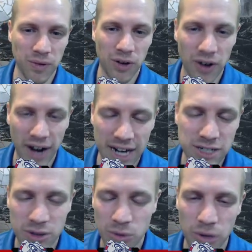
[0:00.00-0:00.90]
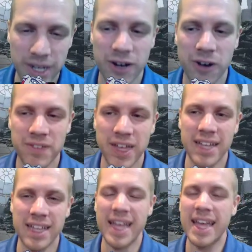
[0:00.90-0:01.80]
are actually wanting all of
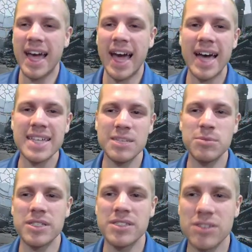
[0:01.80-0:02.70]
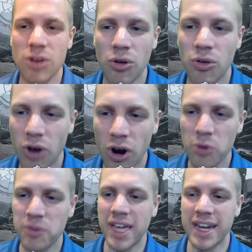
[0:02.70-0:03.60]
that has to be so
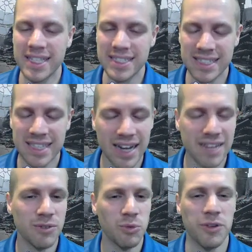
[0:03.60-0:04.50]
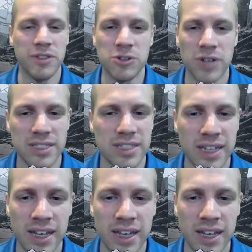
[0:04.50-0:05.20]
low that it's not even worth addressing.